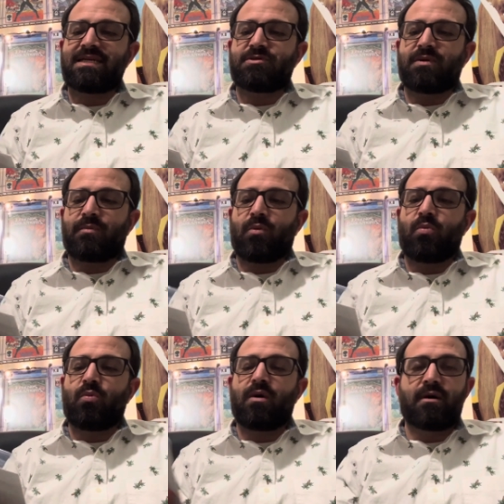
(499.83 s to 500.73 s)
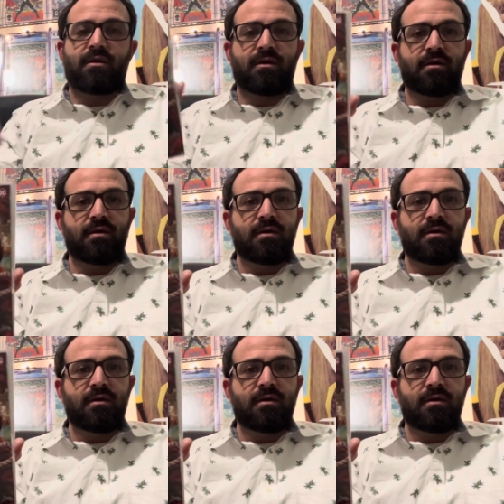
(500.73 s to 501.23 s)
issue number one,